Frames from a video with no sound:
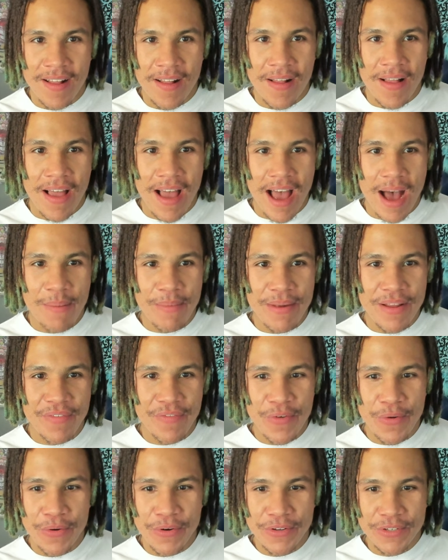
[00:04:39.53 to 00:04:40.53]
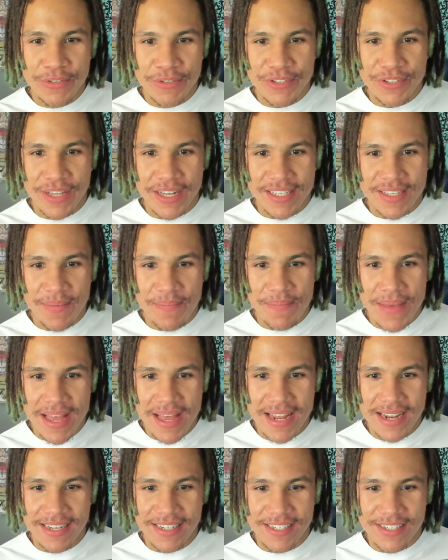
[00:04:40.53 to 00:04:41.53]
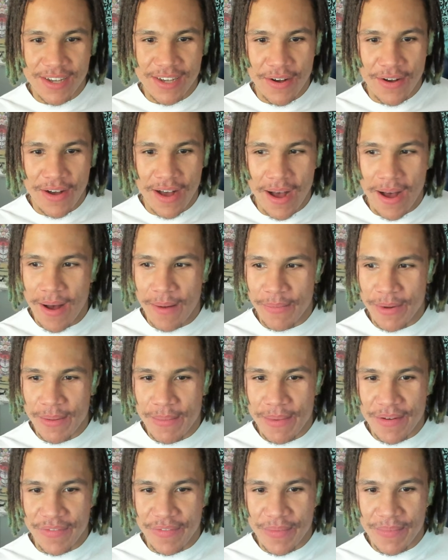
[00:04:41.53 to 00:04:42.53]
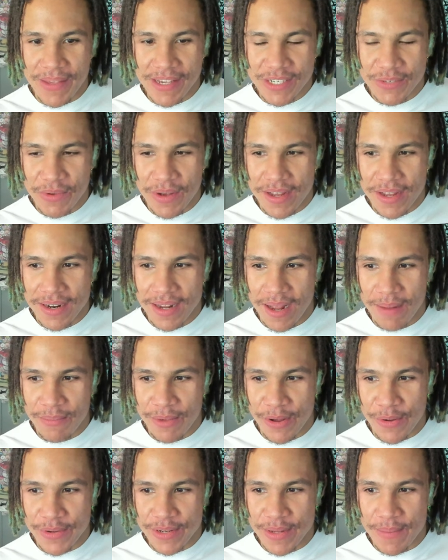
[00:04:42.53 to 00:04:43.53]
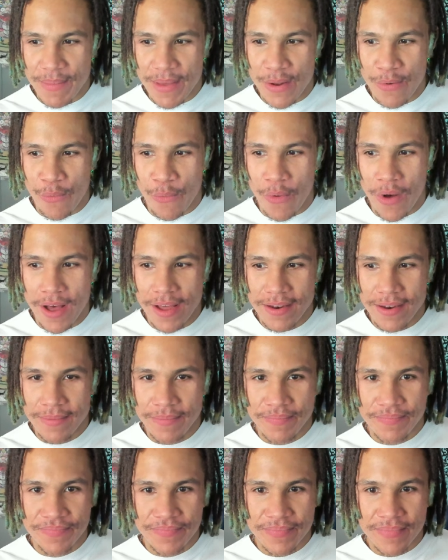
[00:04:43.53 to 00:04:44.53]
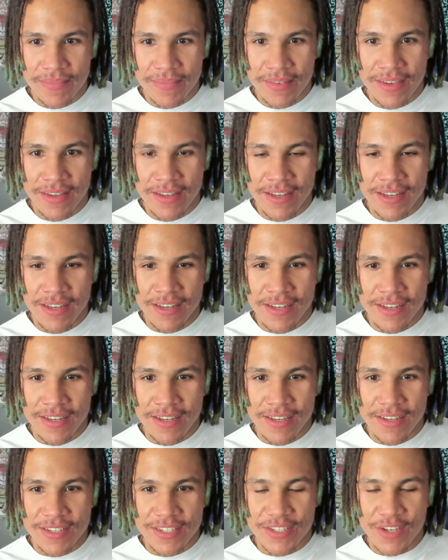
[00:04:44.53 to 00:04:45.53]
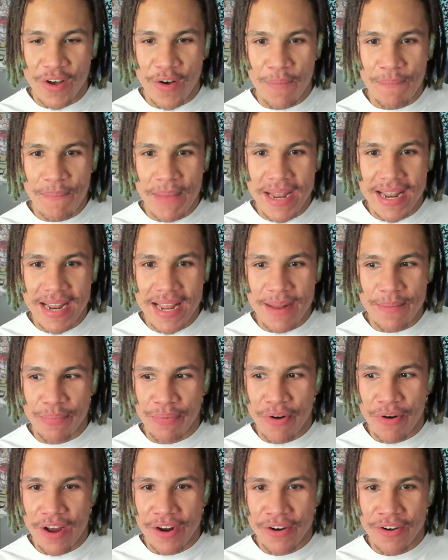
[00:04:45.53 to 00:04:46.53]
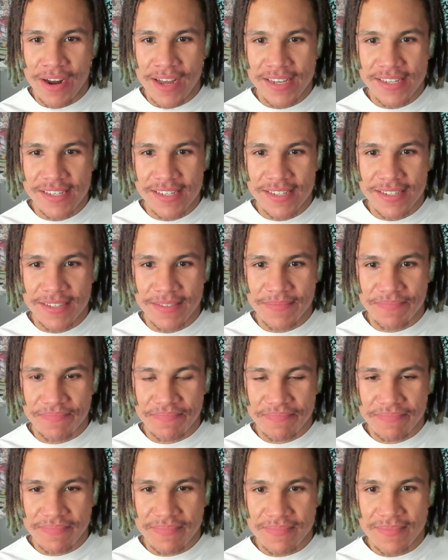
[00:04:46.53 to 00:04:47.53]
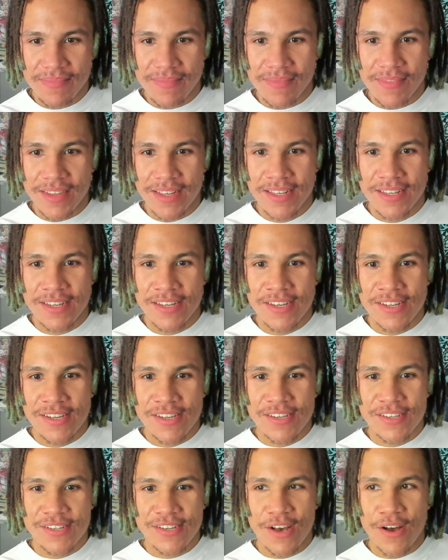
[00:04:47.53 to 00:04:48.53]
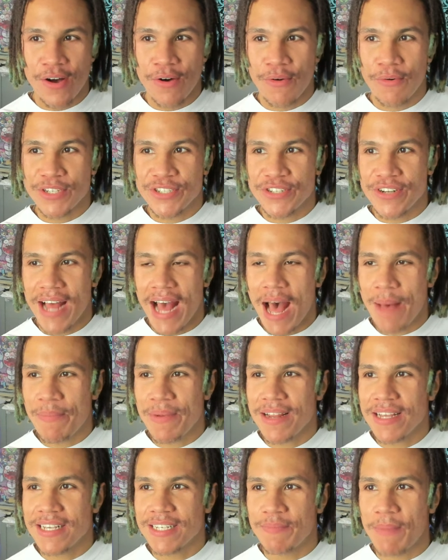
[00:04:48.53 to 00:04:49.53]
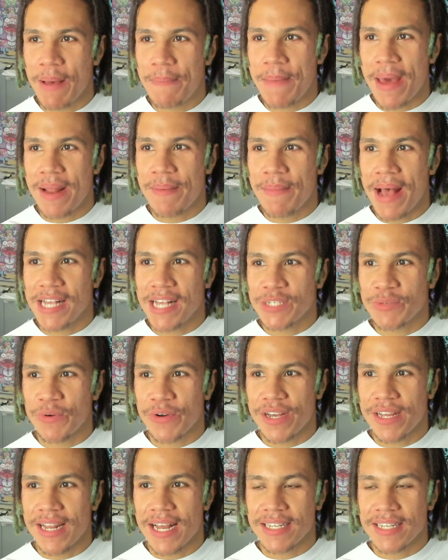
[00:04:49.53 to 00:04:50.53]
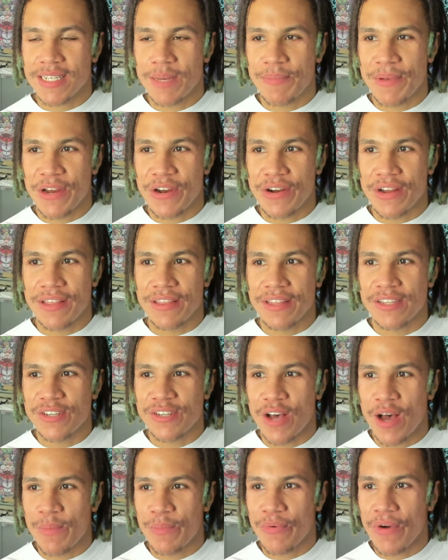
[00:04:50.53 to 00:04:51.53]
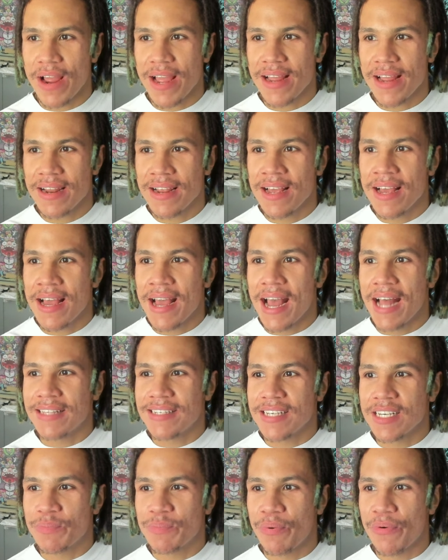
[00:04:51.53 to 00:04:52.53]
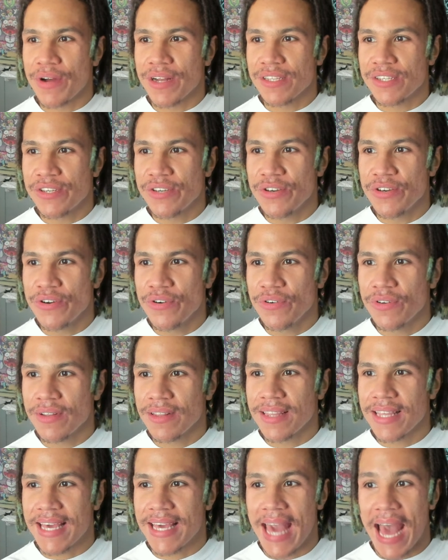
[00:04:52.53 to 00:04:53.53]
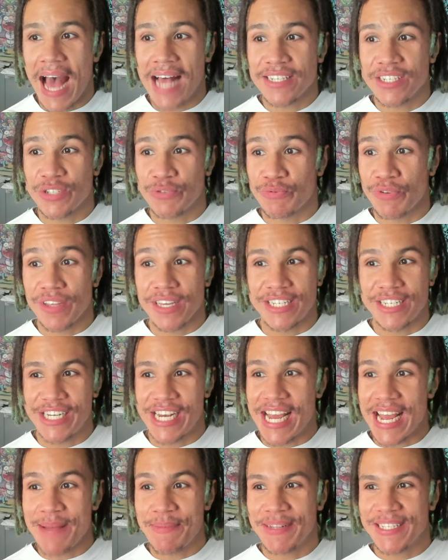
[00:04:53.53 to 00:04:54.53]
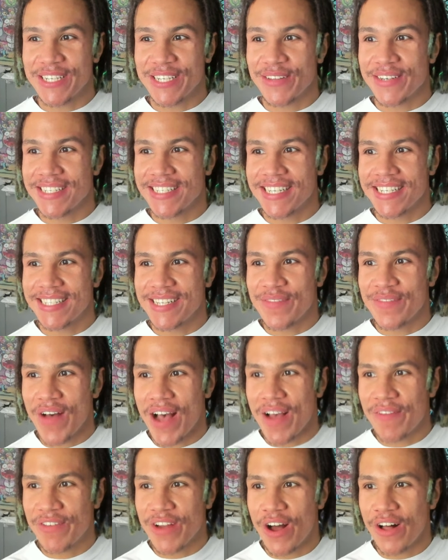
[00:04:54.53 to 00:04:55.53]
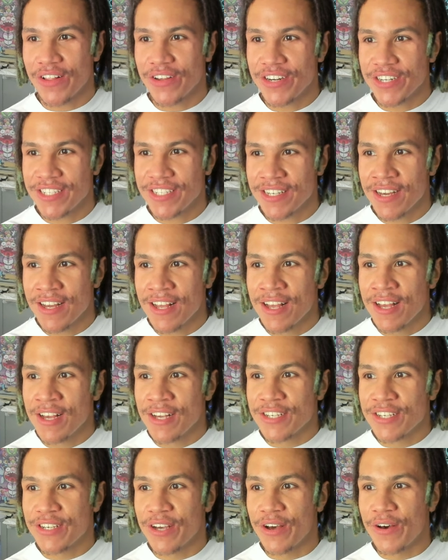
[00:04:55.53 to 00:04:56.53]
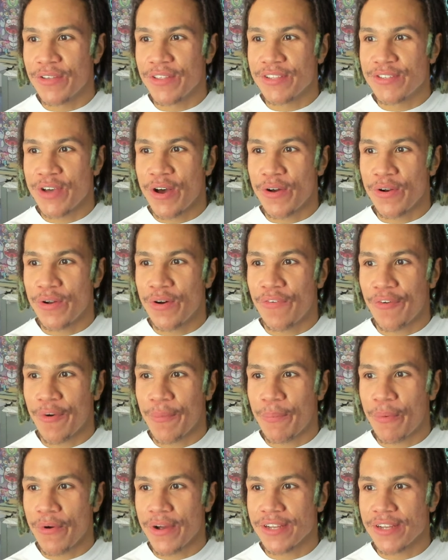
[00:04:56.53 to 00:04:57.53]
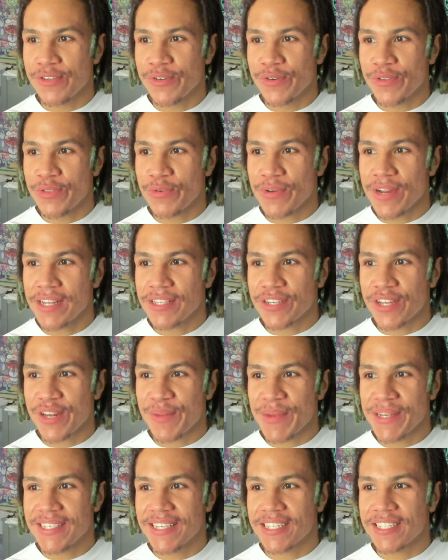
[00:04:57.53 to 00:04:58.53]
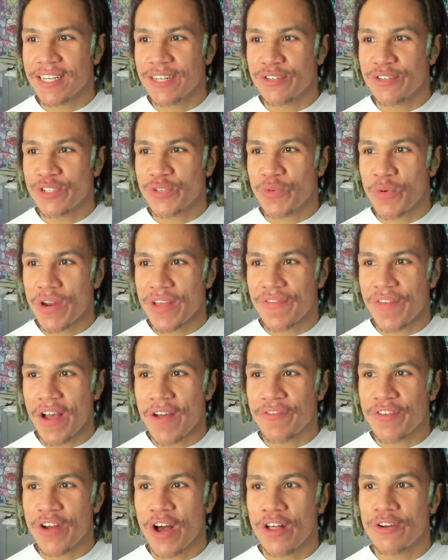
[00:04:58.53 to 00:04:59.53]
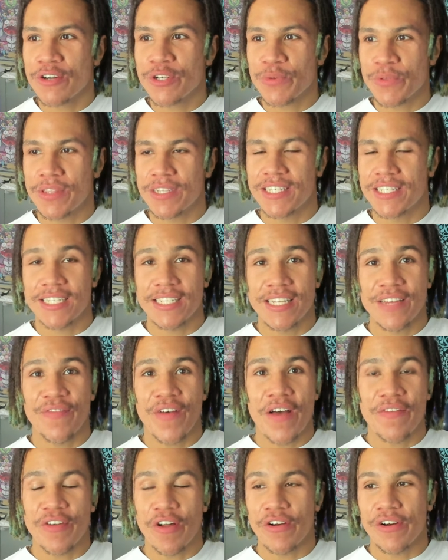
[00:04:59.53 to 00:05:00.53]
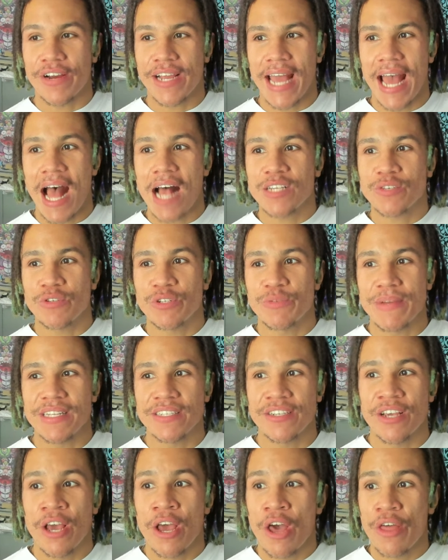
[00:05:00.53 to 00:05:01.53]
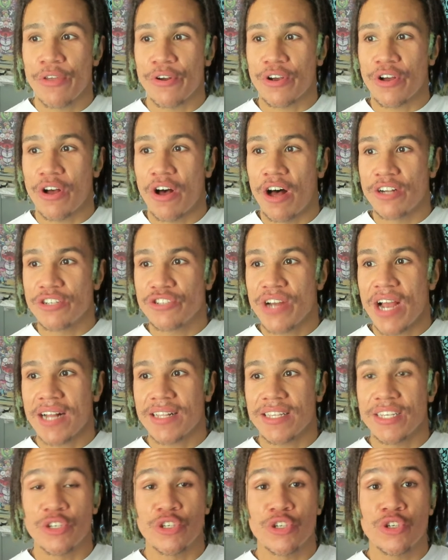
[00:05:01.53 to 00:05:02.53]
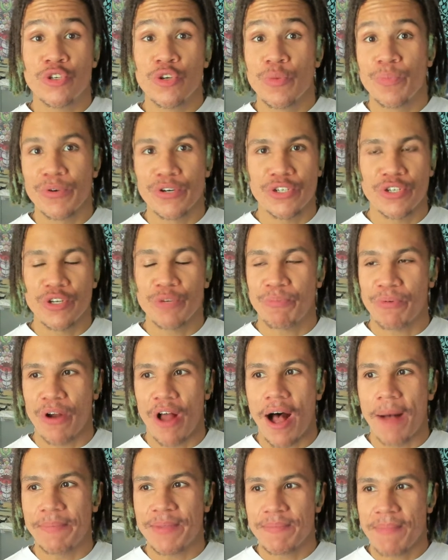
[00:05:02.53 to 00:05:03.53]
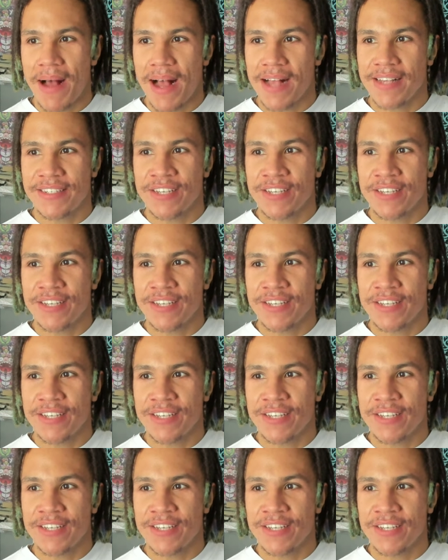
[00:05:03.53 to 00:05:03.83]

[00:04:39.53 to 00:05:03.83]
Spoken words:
How many Furus would you like to mint? So I'm gonna mint from this one. I'm going to mint 1. So mint in progress. So what should happen is my Metamask will connect up here in the top right. It says 0.2. The gas is really cheap. It's only $65. So the total for 0.23, it's going to be $625 with $65 gas, which means their contract is super optimized.